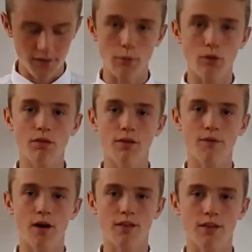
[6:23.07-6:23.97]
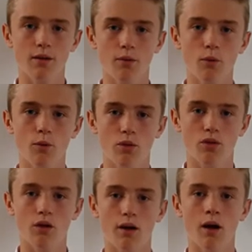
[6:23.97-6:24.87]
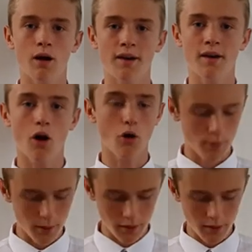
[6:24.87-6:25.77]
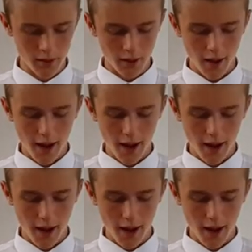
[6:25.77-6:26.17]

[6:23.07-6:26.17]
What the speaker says: They were used to fighting wars in open